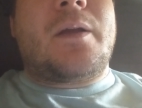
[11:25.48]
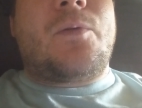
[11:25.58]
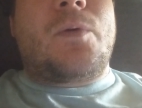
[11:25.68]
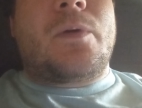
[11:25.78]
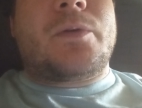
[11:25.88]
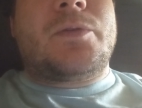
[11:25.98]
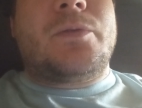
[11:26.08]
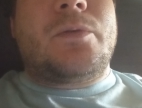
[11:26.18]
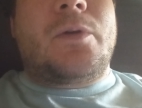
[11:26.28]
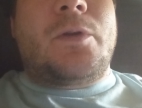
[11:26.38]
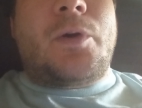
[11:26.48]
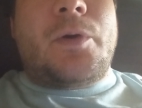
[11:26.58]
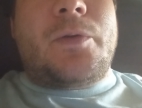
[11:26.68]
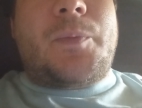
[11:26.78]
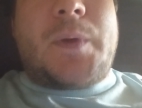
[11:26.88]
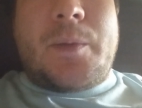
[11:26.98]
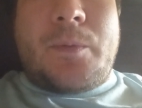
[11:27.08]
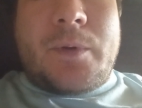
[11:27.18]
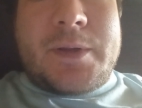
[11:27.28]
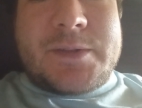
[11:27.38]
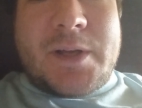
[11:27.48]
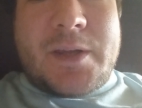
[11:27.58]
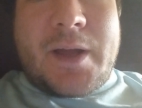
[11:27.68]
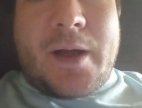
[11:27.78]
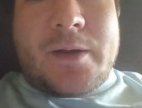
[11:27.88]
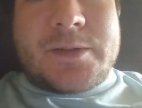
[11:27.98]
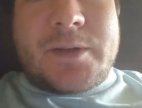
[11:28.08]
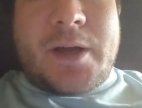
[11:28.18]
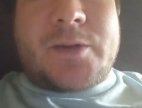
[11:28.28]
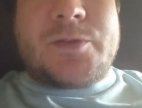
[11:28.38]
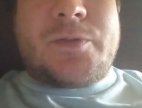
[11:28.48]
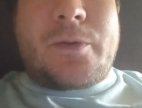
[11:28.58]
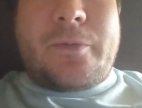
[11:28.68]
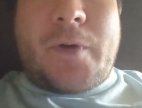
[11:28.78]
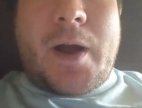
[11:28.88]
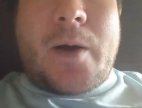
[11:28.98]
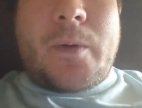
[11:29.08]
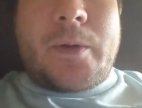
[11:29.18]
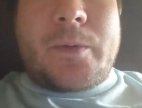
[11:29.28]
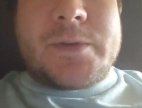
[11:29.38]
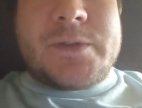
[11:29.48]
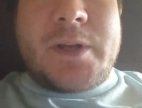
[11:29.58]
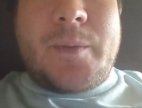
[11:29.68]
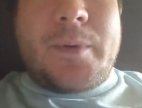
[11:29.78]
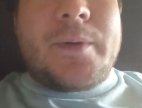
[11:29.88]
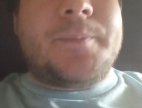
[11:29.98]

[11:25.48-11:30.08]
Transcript: or to alert the people inside the house that the house was on fire while they were asleep.